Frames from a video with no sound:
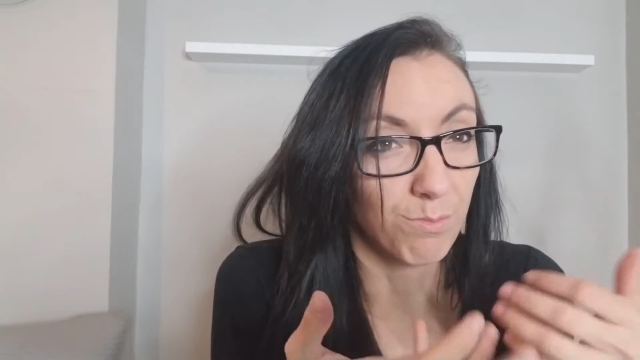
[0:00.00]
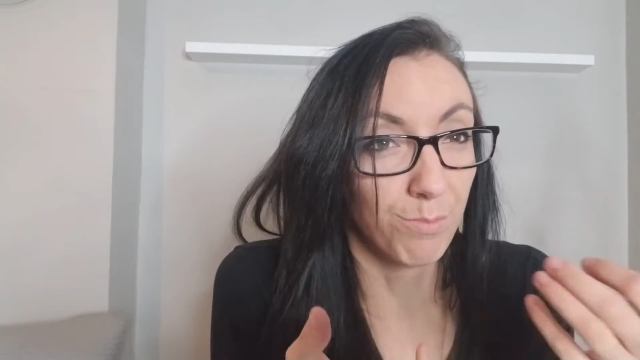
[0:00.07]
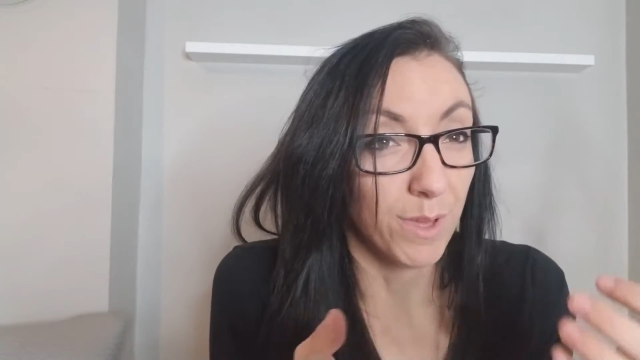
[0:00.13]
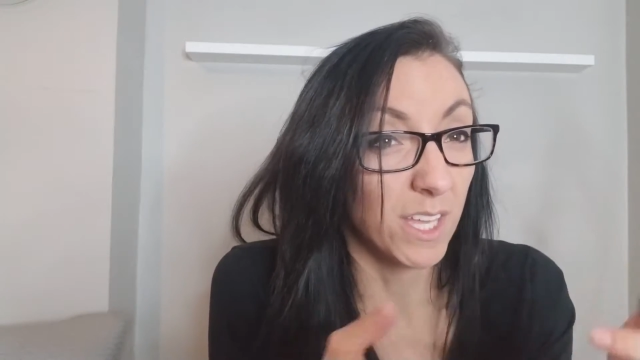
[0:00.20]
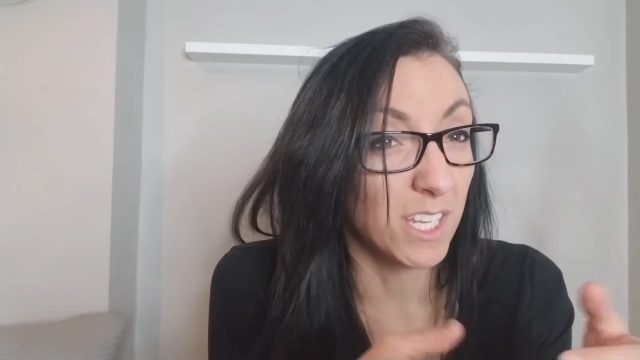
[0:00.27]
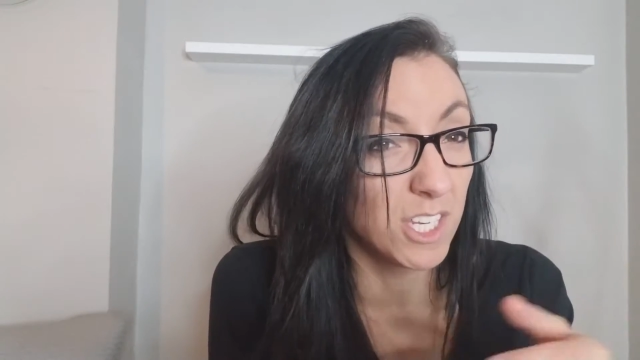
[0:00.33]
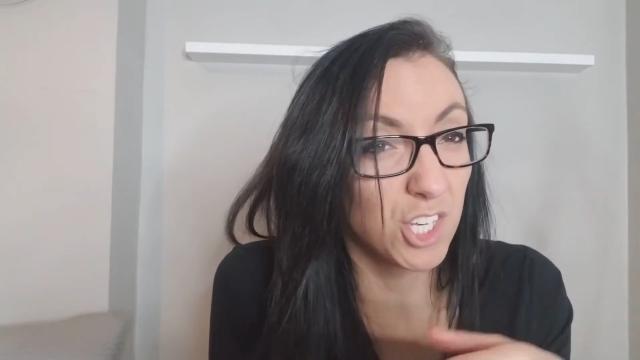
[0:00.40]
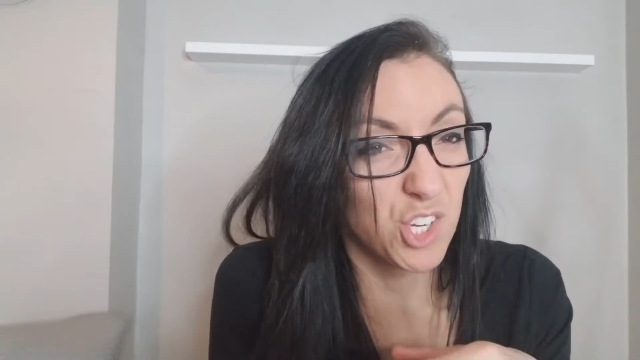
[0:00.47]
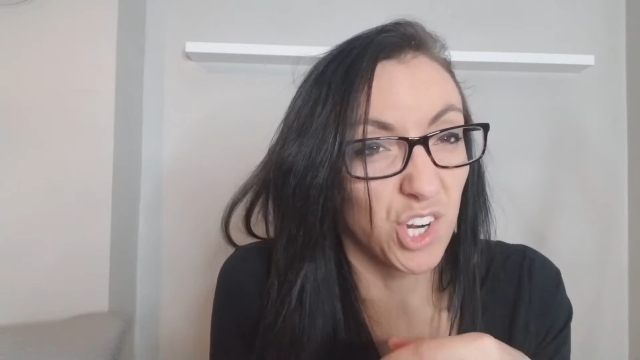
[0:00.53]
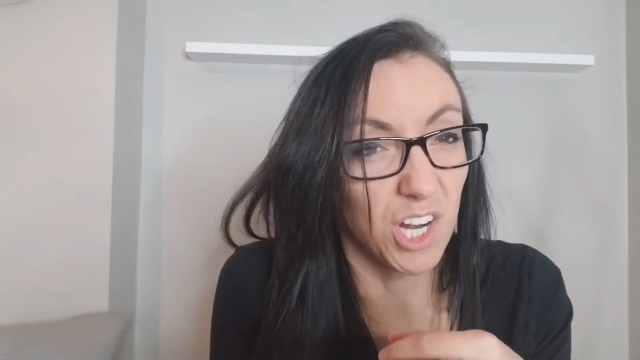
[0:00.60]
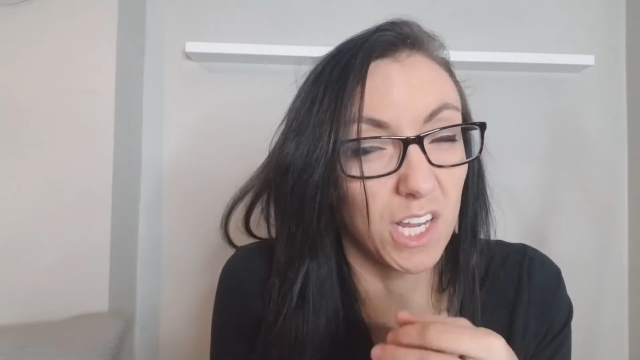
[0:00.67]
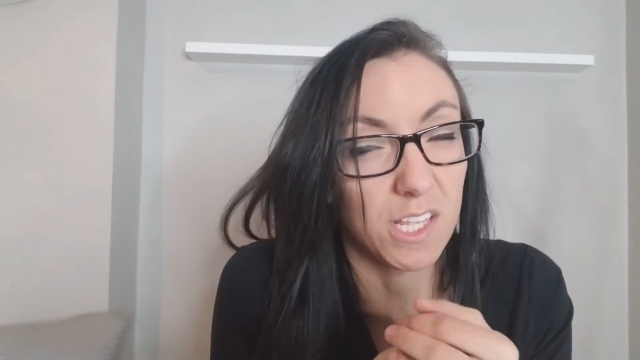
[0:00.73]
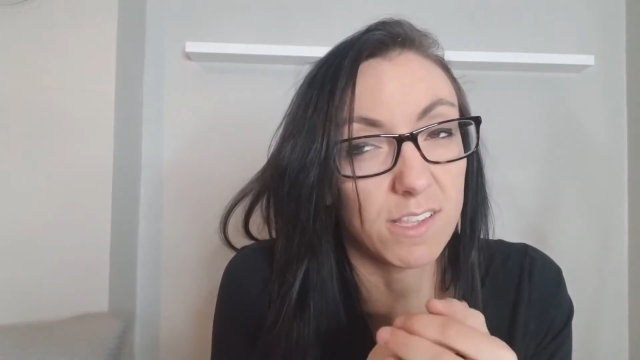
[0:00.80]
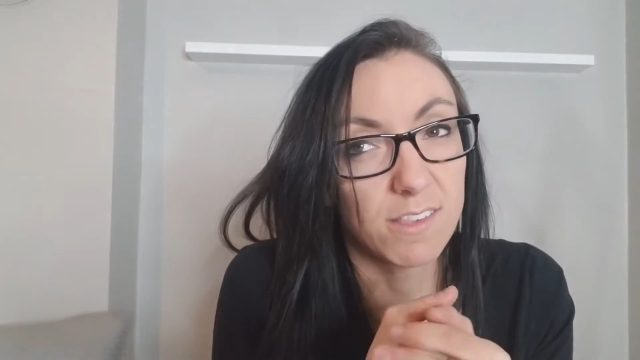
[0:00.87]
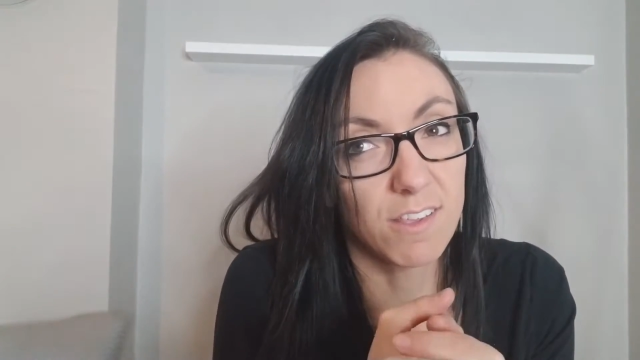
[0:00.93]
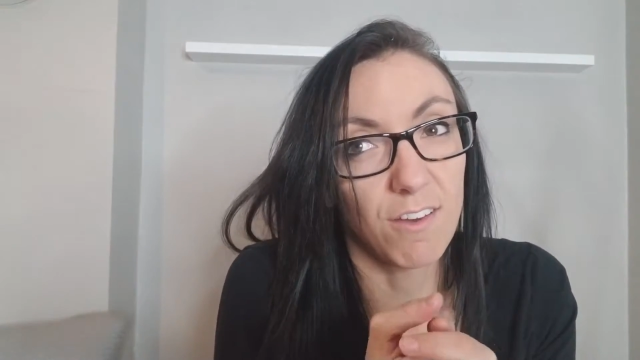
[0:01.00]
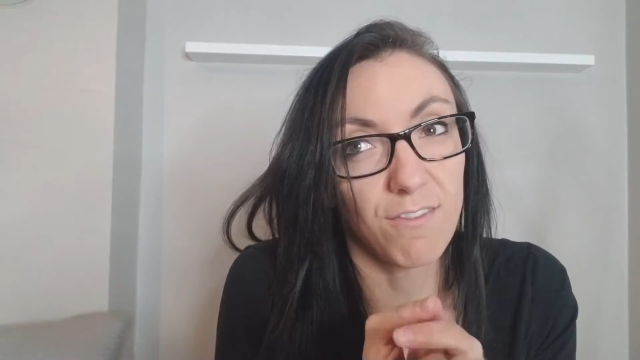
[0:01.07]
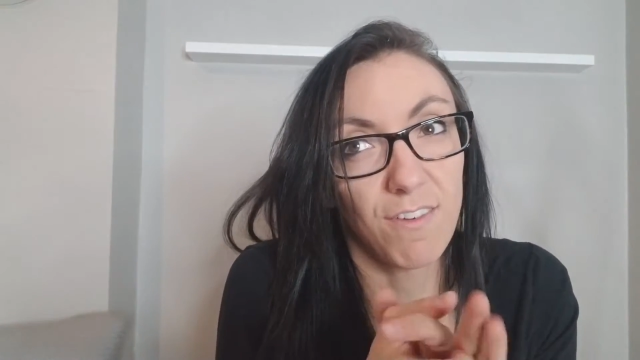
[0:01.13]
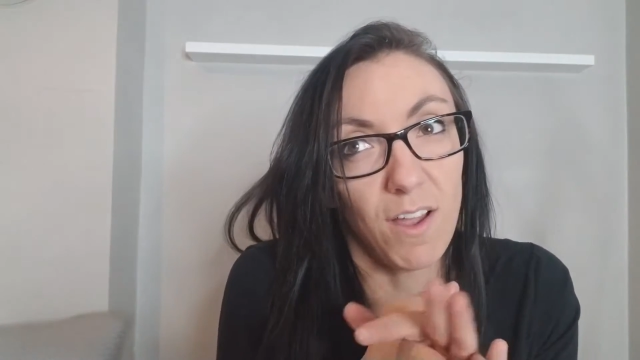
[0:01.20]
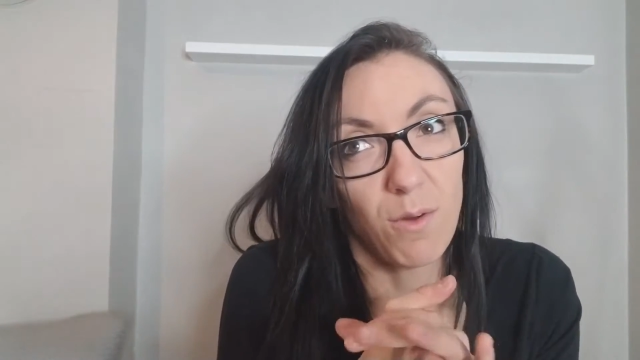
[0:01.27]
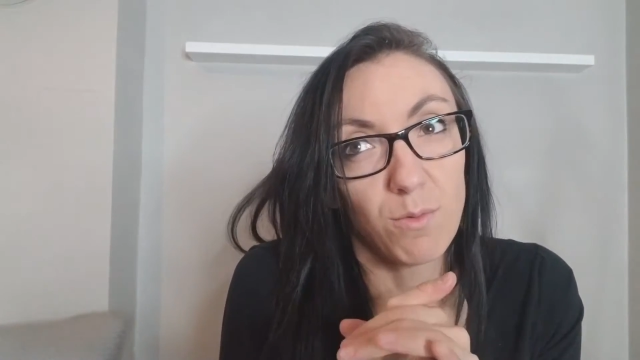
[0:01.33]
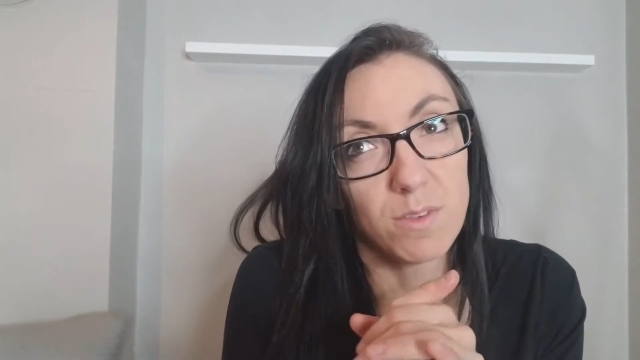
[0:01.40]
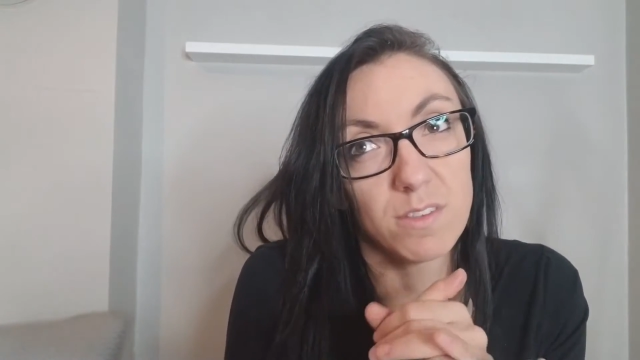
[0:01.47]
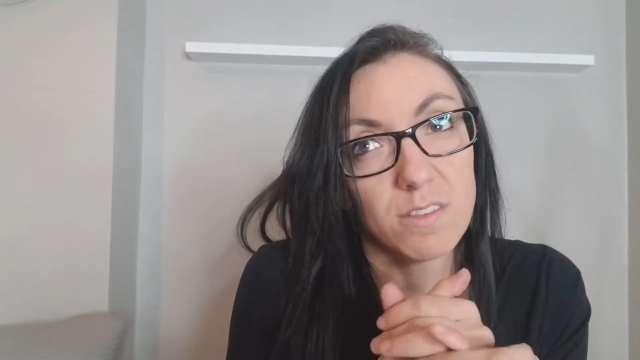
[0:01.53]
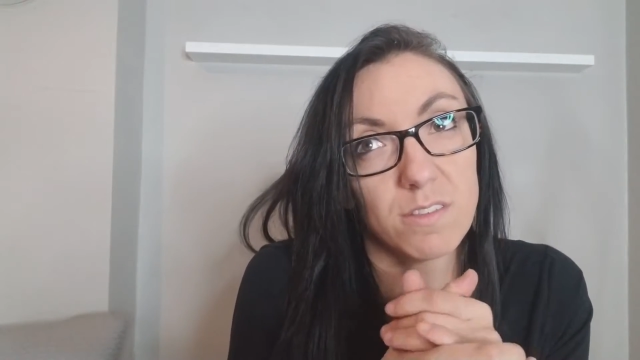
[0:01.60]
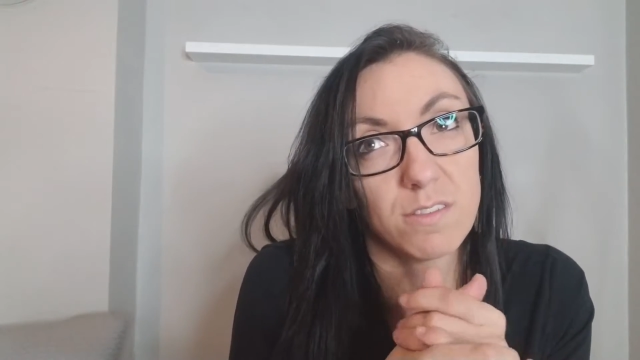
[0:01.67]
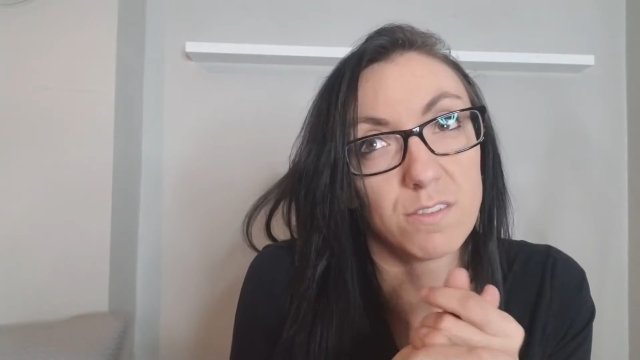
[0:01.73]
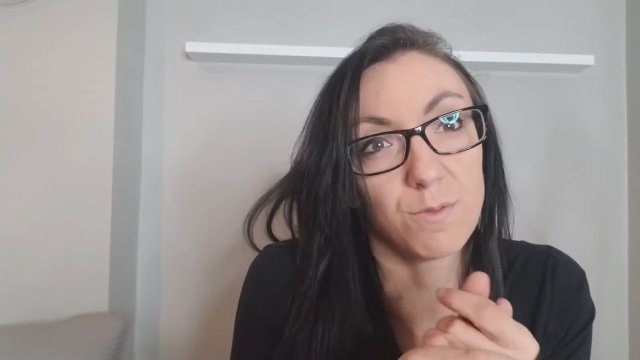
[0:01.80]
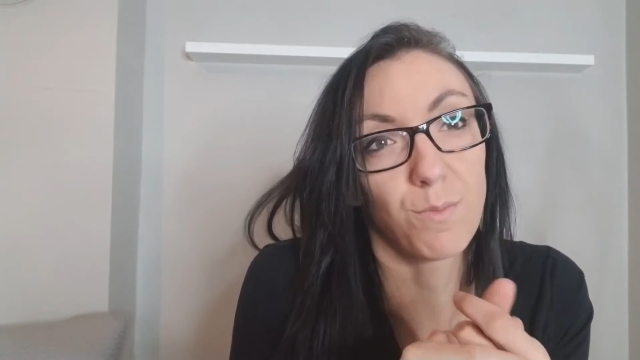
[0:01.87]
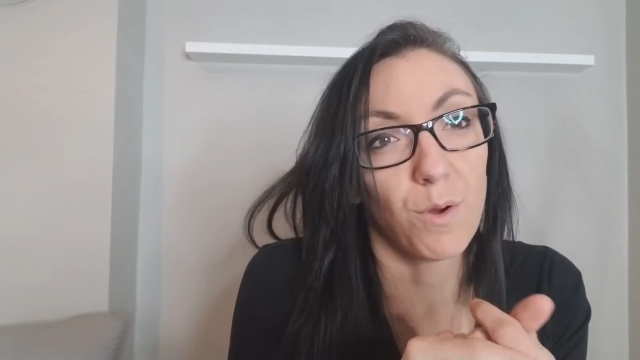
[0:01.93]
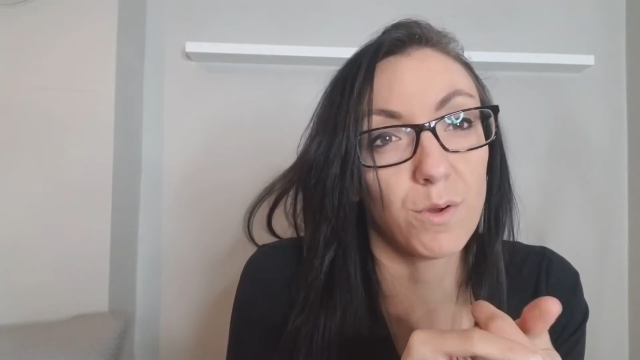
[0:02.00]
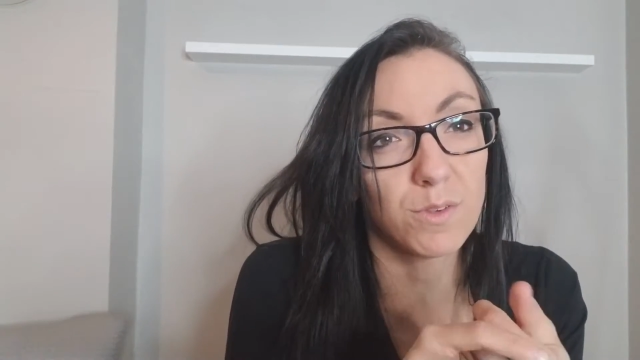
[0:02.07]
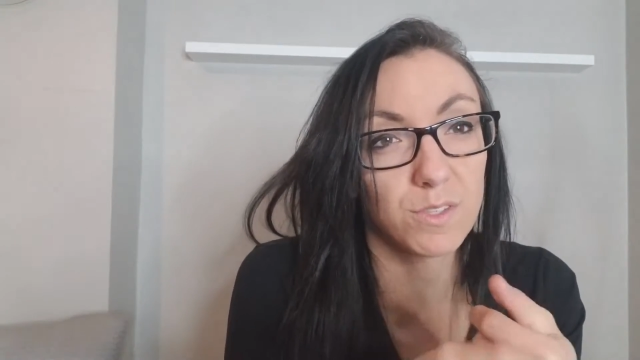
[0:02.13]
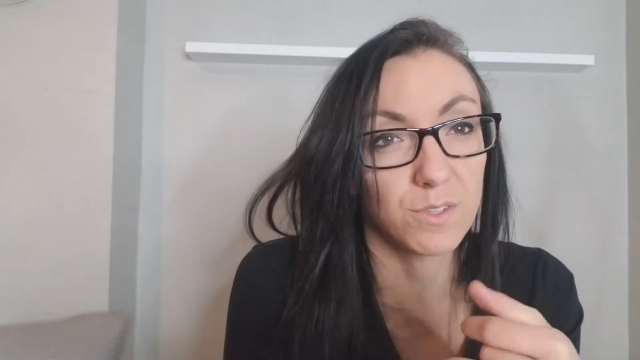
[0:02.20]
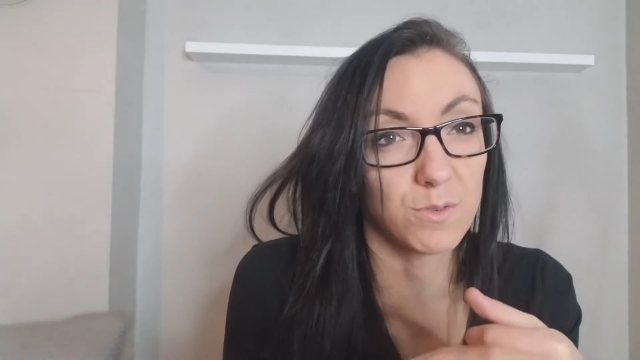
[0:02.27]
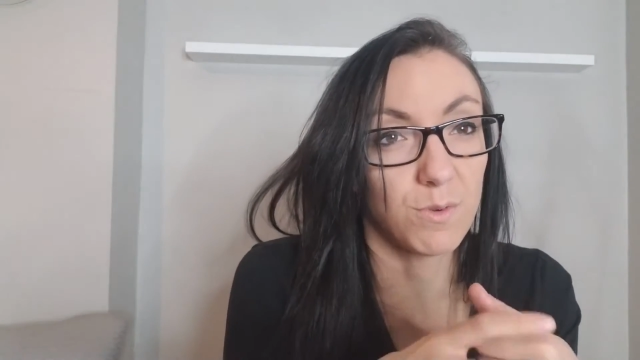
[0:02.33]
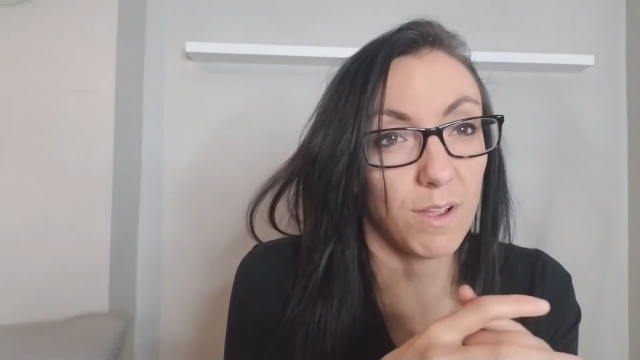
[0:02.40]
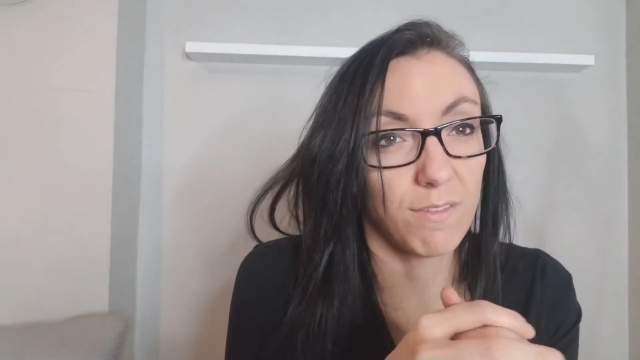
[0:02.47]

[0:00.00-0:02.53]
binge or eat stuff I wasn't supposed to.